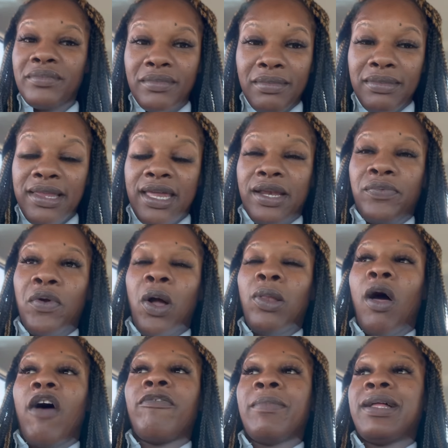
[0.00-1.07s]
let it roll
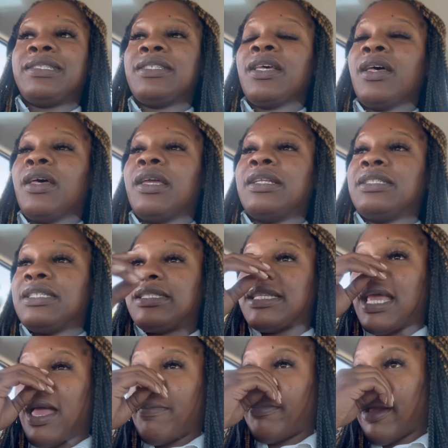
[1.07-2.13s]
off my tongue and just
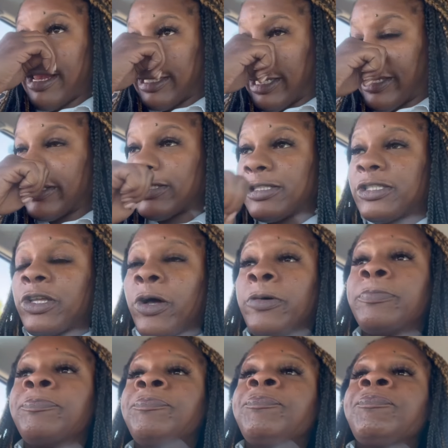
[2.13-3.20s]
say I'm pregnant. So
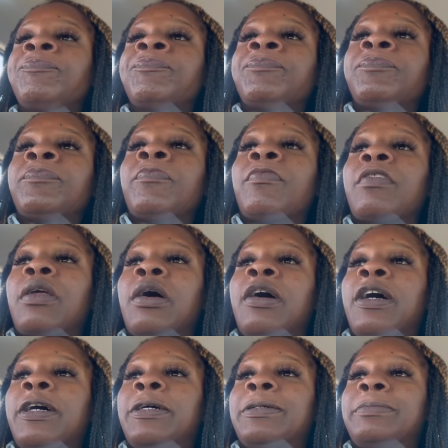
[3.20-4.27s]

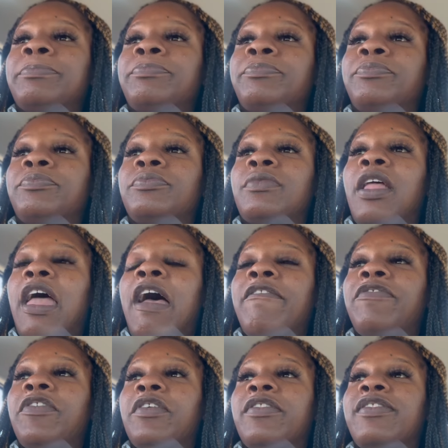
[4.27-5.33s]

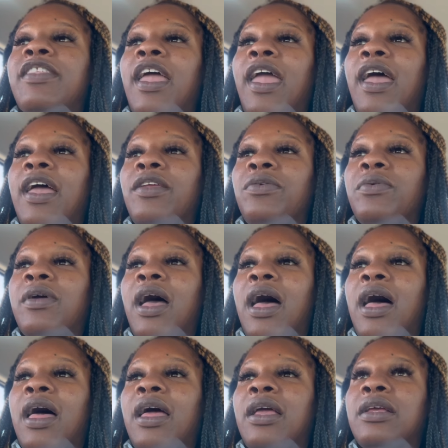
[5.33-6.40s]
after that, you
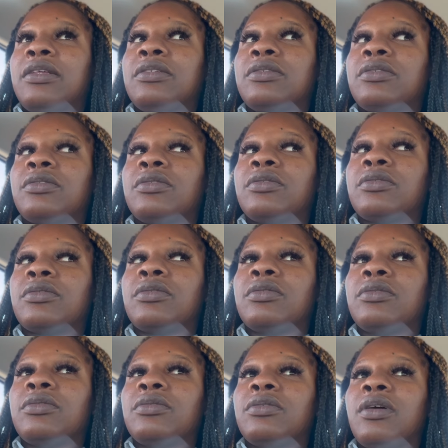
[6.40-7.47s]
guys,
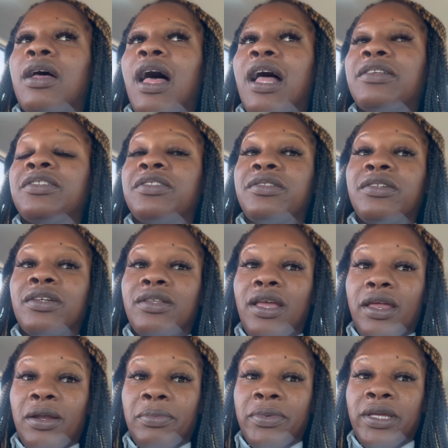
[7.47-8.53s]
I just looked
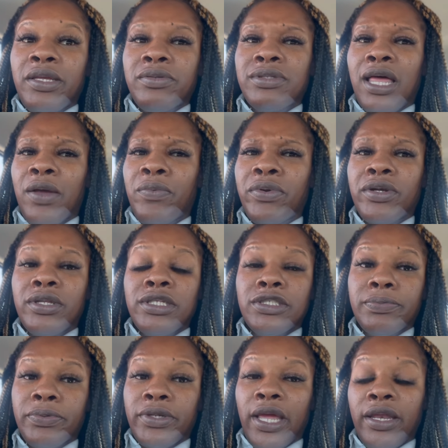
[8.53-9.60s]
at him and he's like, what are these
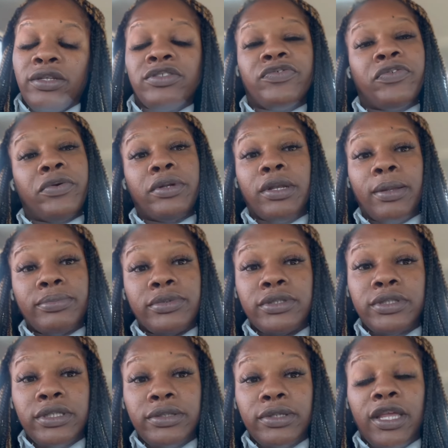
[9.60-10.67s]
prenatals for? And I'm
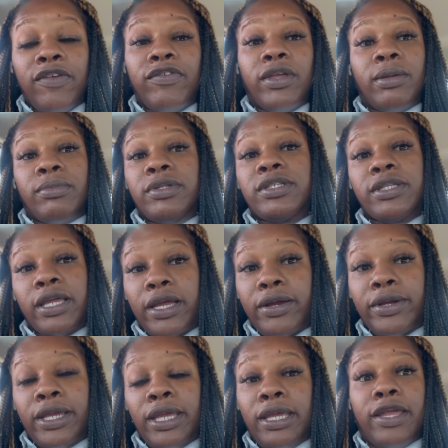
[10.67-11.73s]
just giving him the stare,
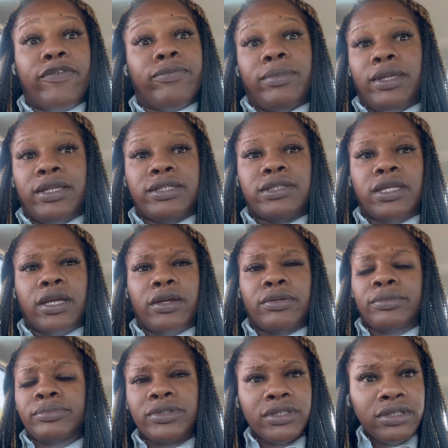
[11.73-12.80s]
and he giving me the stare.
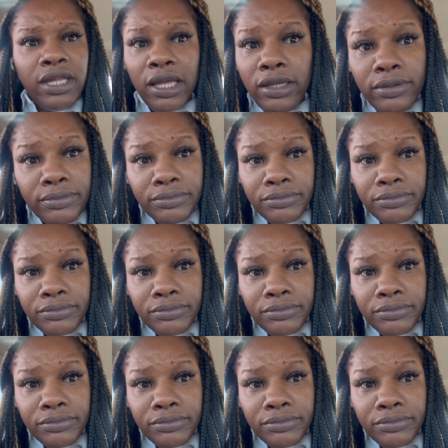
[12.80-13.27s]
I'm just like,